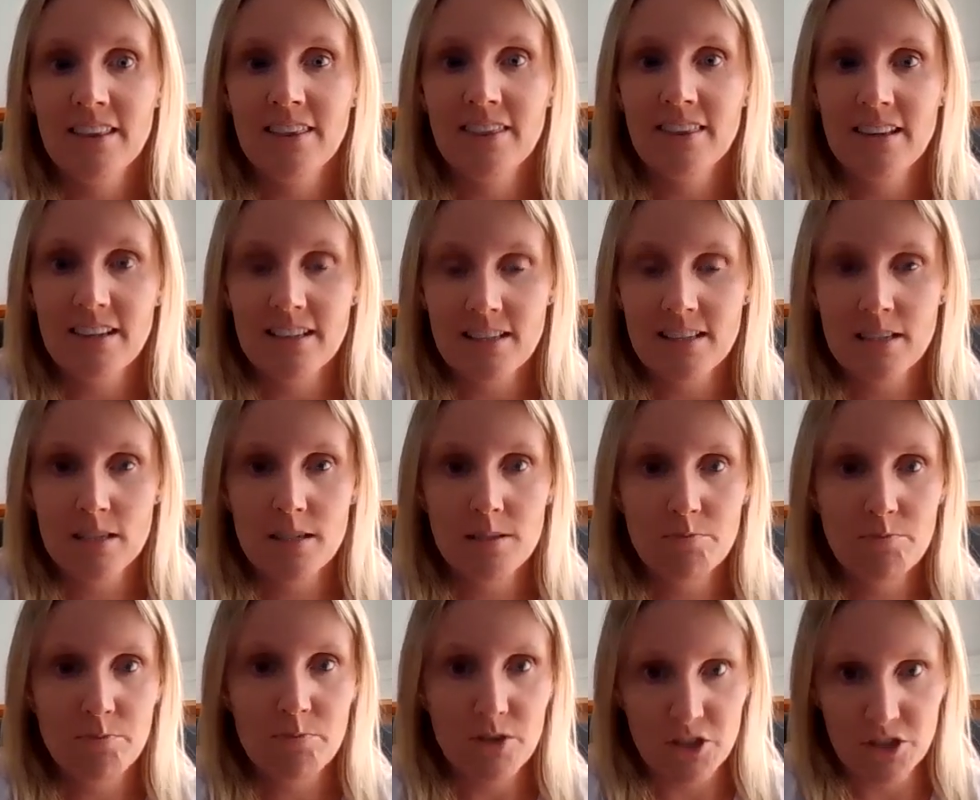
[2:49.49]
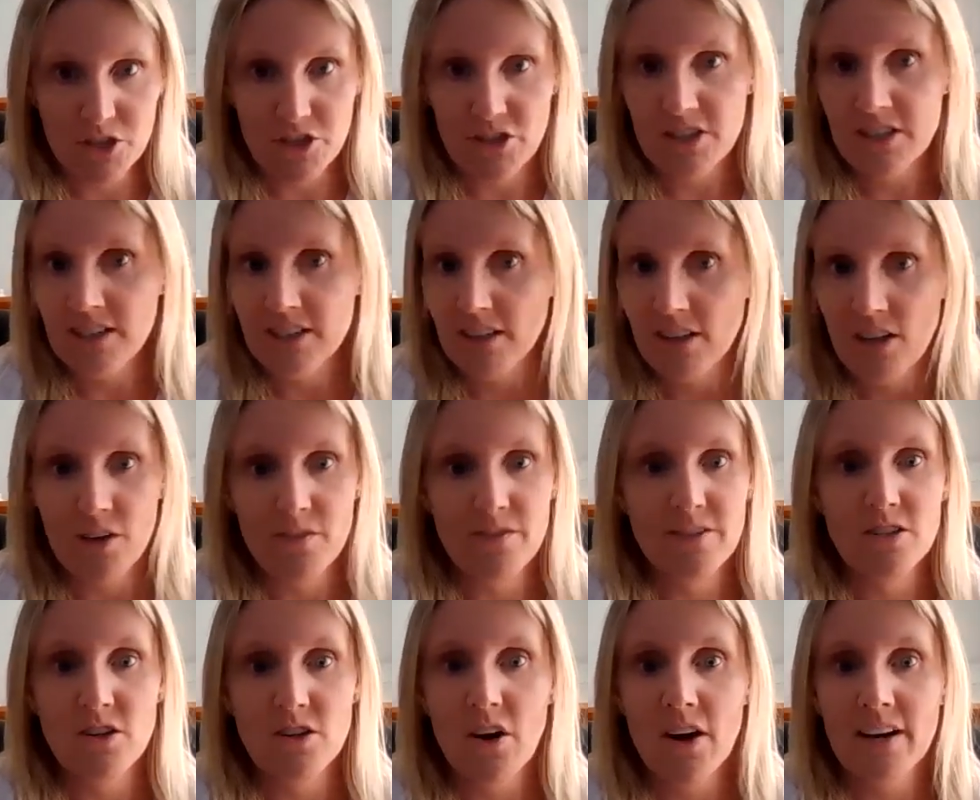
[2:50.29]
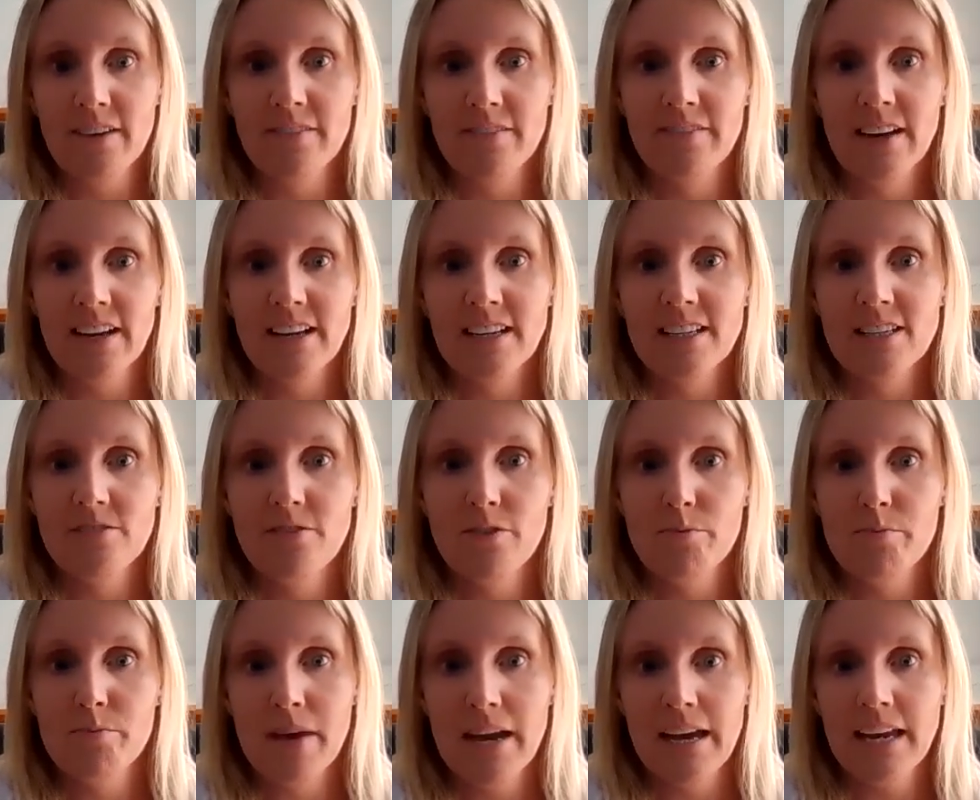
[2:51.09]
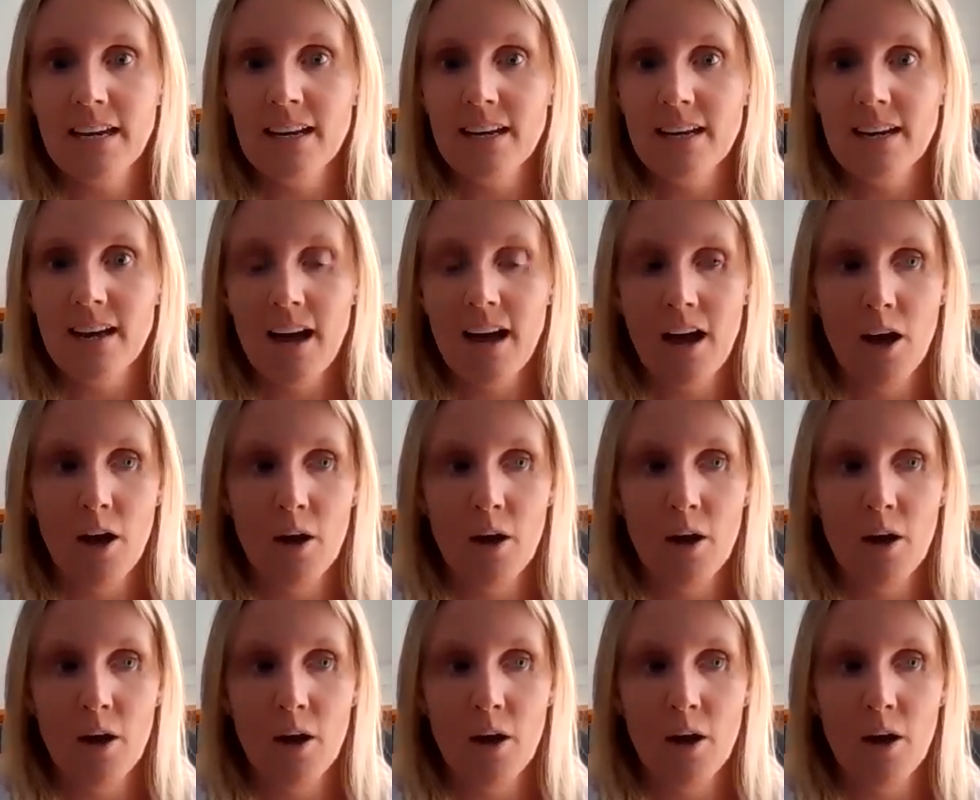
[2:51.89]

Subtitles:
This produced a lot of side effects for me,